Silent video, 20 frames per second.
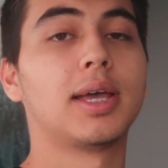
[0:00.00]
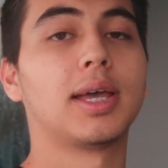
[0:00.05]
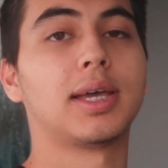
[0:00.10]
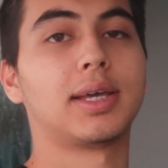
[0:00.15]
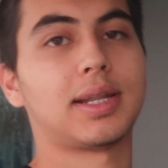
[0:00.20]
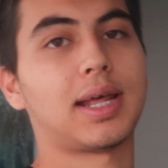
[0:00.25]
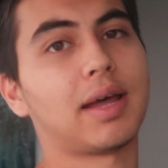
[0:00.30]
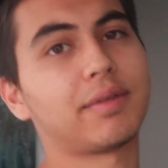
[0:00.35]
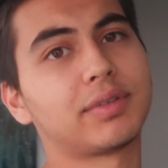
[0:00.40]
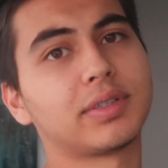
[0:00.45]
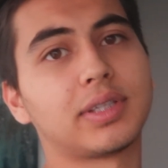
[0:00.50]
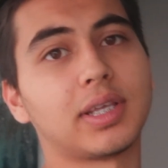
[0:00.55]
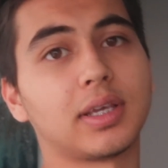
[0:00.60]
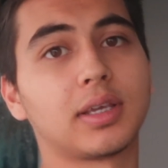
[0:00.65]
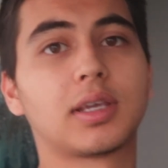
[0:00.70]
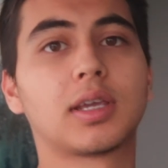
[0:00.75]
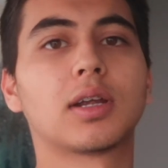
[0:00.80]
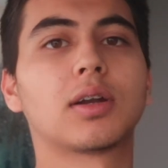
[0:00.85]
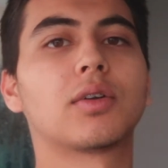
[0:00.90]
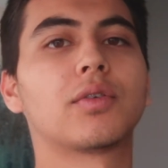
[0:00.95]
and I have to
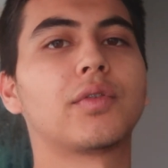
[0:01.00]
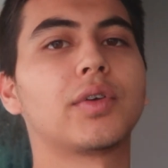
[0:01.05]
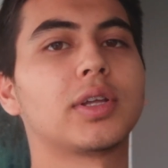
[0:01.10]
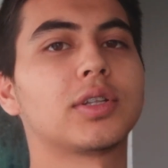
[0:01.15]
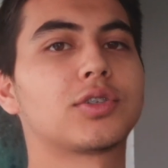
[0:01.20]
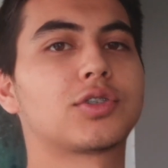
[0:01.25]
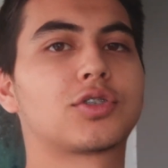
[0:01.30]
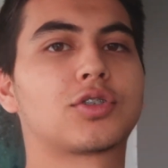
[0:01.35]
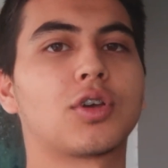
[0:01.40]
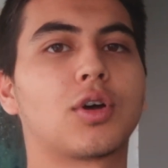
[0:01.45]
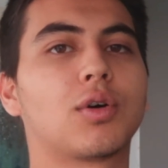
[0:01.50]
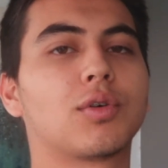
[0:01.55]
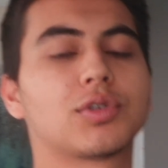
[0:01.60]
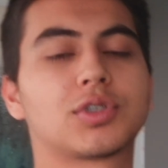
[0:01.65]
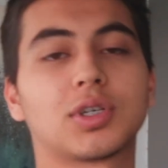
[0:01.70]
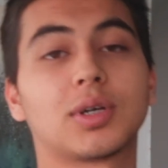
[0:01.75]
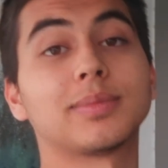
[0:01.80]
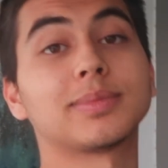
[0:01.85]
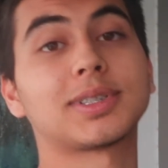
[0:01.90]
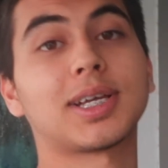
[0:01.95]
take care of it. So
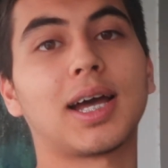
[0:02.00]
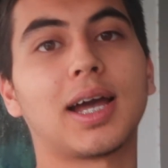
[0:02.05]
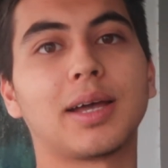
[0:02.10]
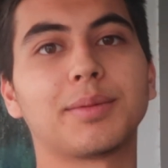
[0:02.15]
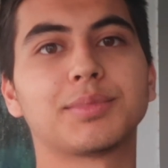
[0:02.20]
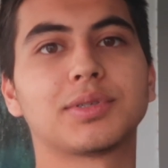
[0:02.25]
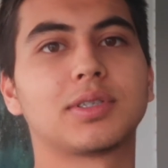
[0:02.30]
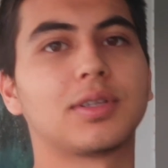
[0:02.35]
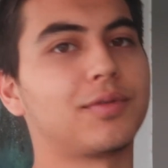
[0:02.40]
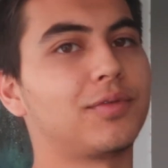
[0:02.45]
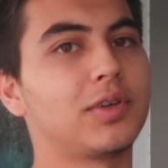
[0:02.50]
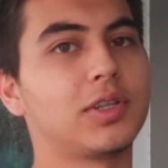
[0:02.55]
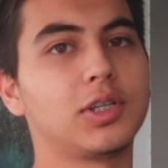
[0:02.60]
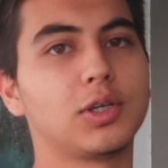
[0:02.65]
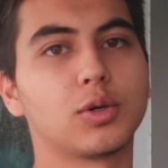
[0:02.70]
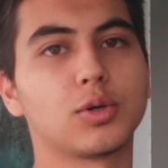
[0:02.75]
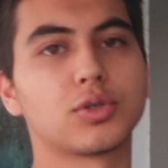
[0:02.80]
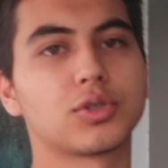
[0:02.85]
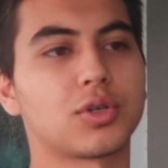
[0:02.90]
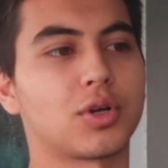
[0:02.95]
sometimes the
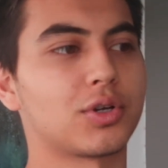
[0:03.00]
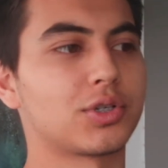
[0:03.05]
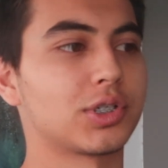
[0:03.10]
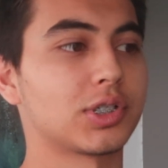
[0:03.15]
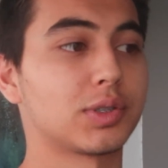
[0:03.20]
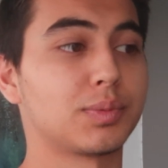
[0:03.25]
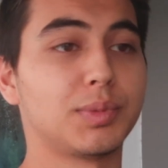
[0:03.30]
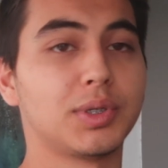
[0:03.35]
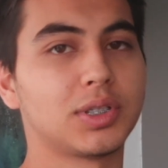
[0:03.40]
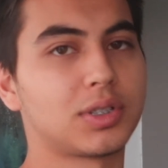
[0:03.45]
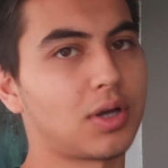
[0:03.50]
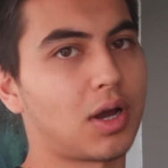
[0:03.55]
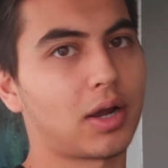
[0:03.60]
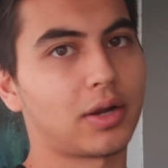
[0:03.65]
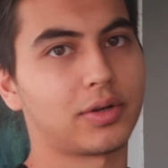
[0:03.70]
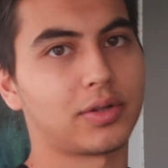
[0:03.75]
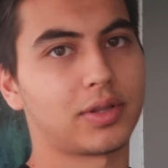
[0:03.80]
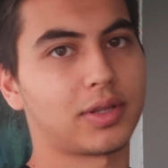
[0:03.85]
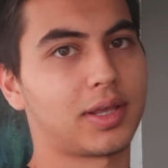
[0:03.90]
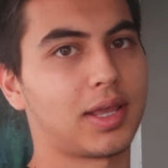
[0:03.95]
videos are just me
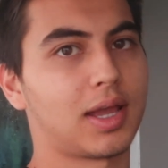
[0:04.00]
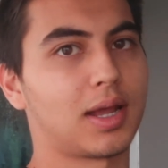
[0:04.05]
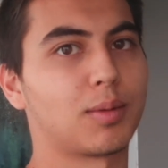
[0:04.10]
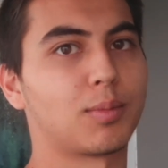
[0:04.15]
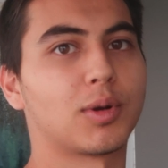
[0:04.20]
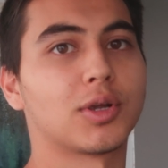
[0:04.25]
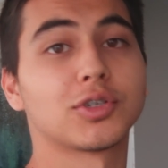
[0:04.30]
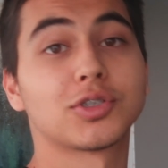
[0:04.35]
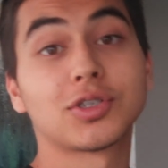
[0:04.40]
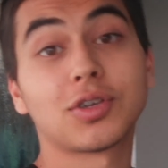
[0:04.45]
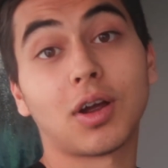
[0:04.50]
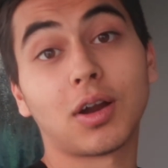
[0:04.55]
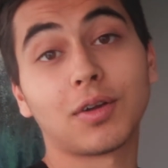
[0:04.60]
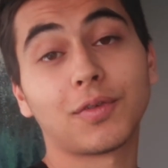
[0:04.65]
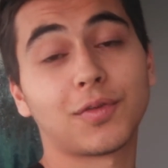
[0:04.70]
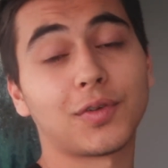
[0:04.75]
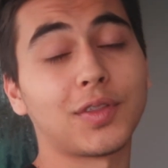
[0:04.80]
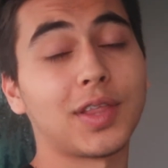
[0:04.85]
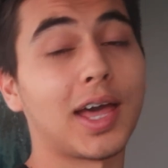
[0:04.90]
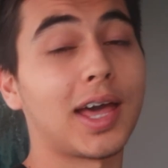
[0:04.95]
talking to the camera. Sorry
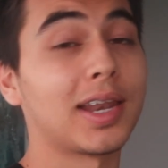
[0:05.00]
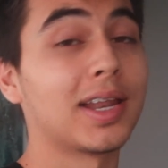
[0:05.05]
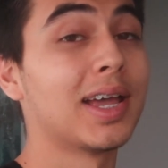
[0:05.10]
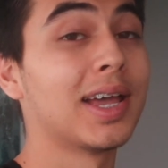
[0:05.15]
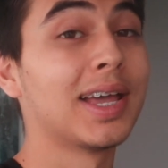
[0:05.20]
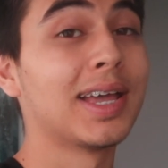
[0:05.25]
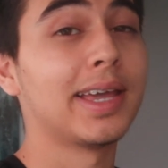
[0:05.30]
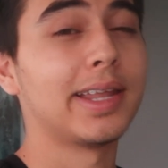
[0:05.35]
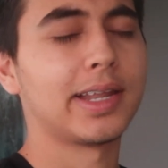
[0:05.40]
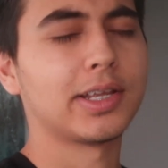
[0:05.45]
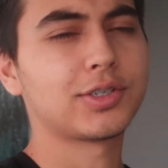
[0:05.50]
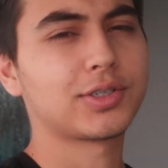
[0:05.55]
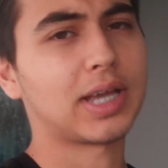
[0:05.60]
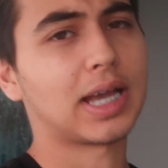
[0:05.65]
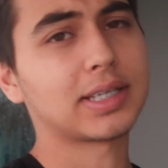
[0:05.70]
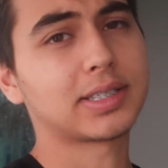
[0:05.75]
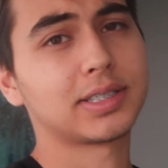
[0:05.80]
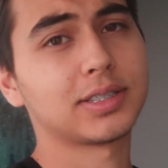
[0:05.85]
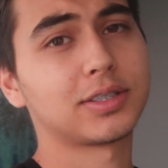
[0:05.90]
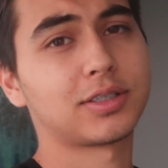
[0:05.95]
for that. And as you
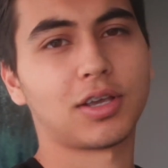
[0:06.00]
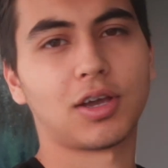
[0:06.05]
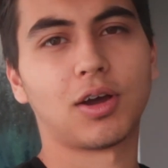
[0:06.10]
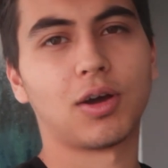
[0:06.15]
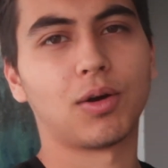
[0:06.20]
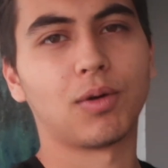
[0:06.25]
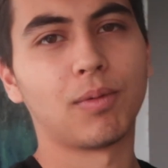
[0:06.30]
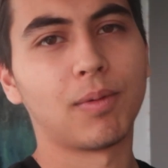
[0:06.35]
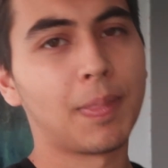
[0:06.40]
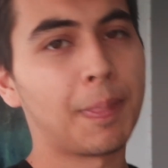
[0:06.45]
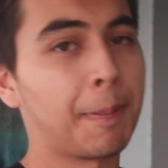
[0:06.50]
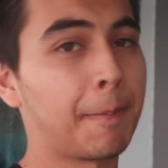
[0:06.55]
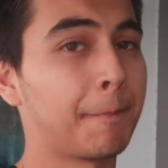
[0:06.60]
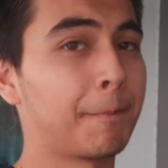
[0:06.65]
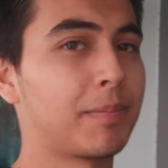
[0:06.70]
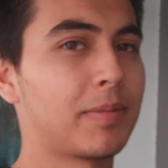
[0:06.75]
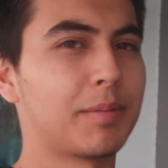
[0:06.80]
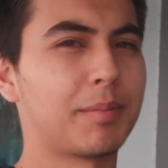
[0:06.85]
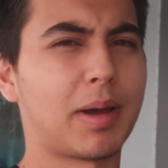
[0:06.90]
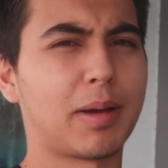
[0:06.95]
guys can tell,
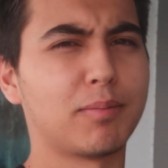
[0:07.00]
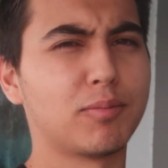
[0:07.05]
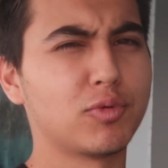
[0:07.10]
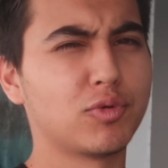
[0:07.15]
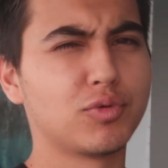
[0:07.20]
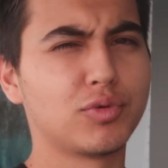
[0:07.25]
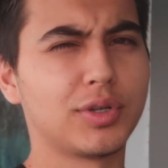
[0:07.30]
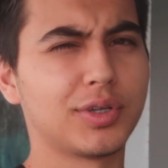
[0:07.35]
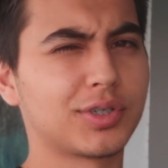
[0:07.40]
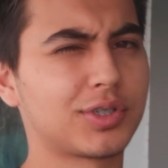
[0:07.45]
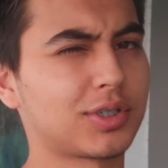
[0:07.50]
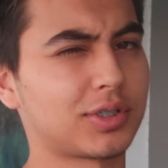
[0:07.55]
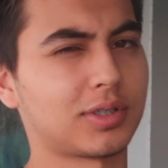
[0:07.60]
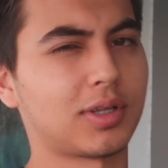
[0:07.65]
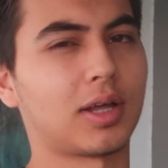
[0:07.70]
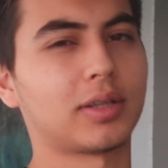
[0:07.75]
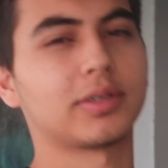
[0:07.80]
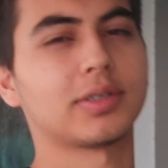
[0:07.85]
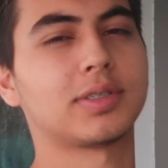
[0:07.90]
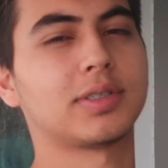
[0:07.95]
my mood is just
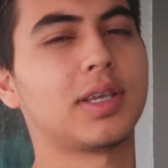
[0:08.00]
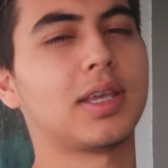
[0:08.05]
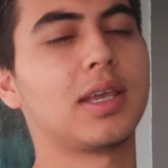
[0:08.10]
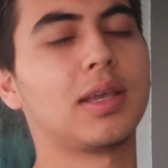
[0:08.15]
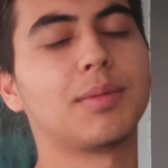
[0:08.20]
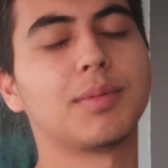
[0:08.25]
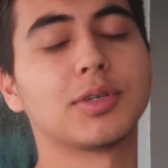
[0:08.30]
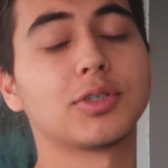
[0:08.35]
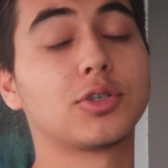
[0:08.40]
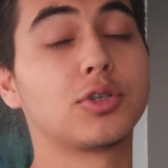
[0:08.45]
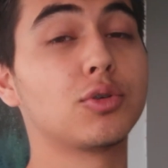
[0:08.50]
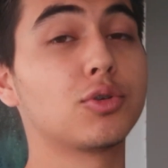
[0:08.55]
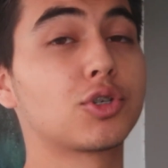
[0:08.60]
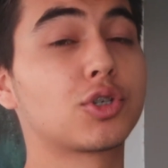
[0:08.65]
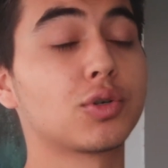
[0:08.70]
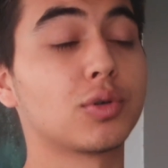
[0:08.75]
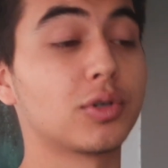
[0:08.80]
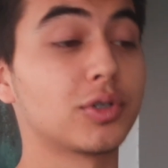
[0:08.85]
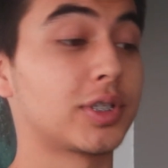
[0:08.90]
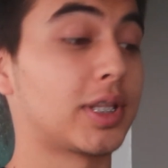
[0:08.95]
not the same as
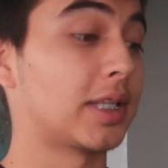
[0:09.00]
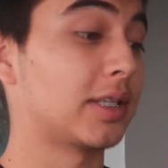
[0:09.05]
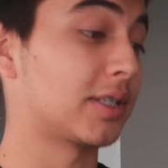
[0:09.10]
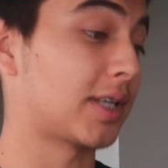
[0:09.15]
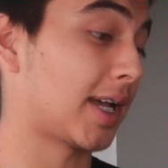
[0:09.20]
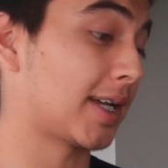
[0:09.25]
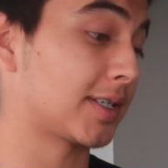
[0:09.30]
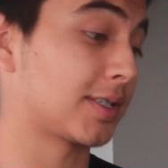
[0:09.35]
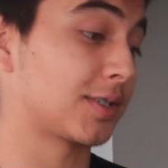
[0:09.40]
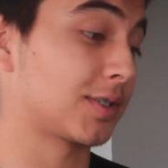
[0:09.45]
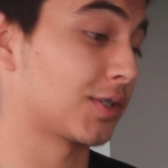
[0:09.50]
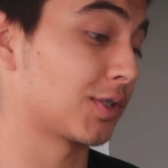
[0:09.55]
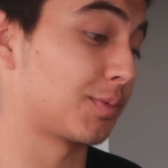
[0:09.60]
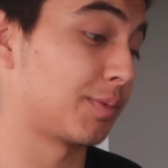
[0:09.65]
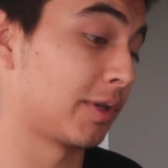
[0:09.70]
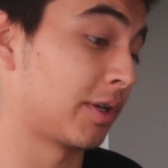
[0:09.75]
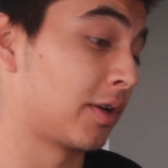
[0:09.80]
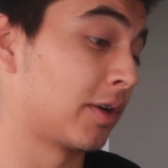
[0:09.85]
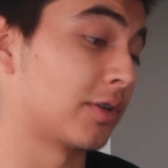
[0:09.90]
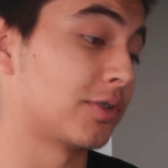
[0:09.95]
usual. Then that's just
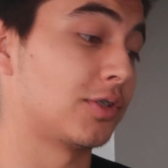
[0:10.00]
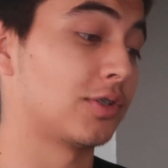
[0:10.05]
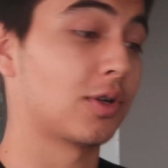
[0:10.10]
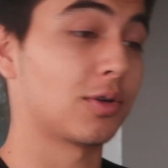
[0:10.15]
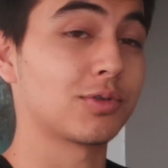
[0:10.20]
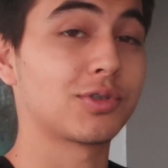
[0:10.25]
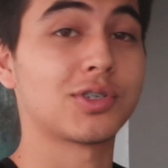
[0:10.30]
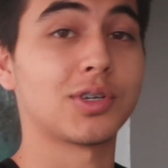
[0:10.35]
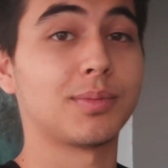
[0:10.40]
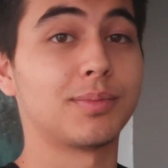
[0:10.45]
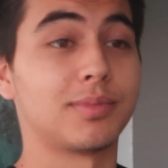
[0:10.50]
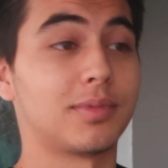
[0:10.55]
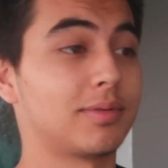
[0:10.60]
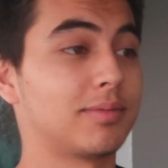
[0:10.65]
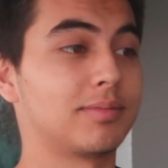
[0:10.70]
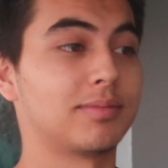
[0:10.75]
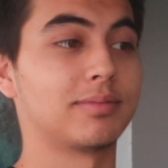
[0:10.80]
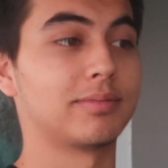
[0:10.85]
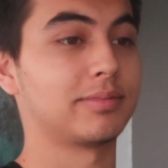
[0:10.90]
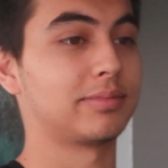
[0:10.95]
because, you know,
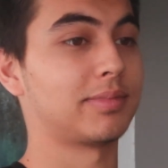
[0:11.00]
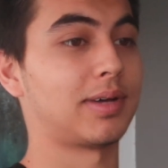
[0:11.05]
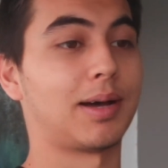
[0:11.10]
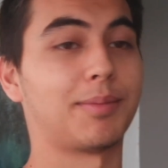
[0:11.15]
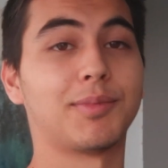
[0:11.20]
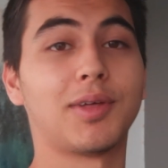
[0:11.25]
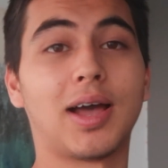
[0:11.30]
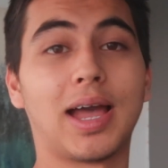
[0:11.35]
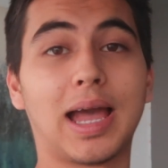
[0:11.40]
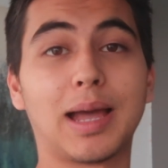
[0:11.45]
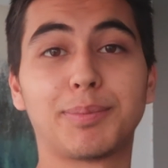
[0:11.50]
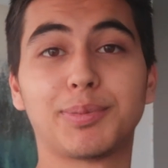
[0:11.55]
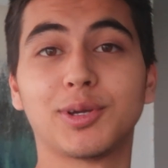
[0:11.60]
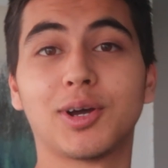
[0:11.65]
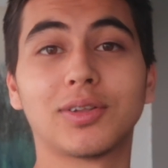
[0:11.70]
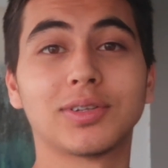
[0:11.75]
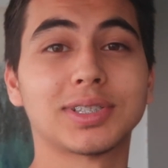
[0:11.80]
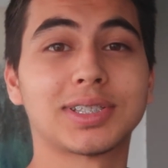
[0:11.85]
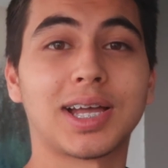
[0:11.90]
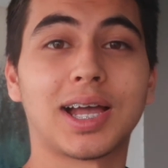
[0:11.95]
I'm not happy
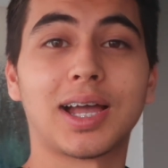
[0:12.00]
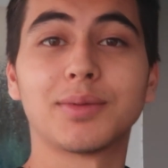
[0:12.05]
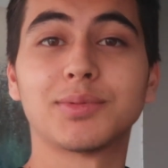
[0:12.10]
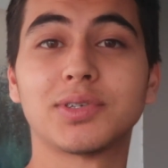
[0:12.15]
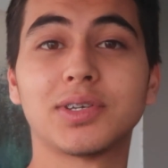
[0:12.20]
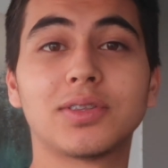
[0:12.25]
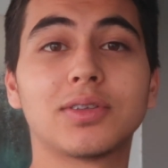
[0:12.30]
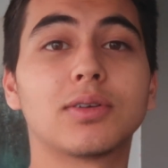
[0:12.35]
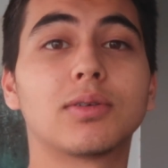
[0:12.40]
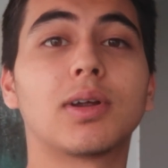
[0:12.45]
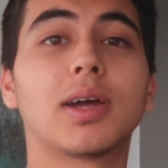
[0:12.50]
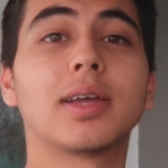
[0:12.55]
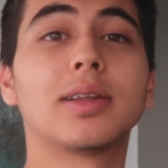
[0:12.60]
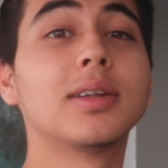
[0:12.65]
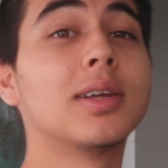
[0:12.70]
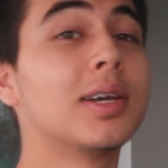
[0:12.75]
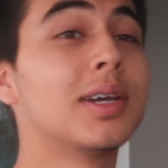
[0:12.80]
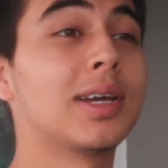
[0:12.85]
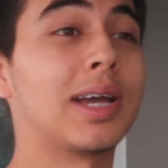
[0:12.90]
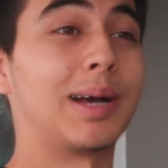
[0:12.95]
all the times either,
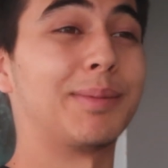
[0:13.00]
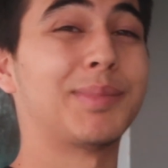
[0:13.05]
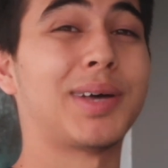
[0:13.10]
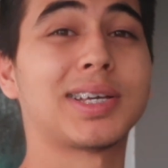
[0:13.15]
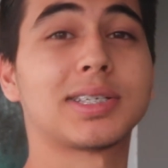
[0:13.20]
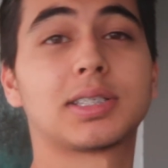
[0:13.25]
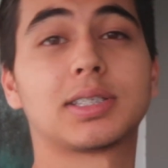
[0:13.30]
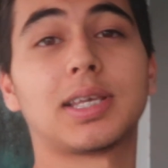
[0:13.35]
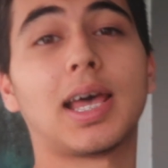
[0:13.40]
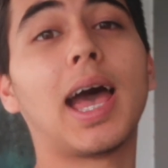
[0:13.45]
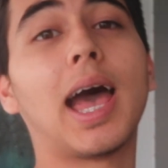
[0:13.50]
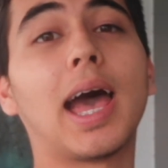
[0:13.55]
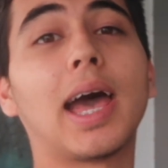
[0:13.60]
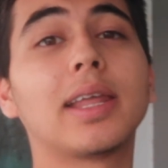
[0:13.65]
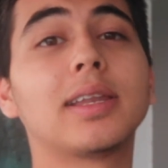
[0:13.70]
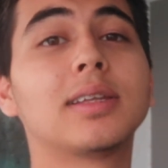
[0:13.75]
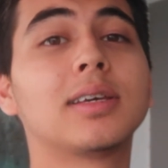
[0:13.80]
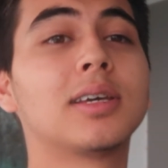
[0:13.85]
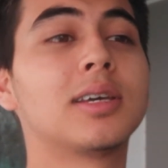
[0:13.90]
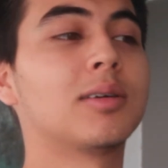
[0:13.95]
right? I'm not sad,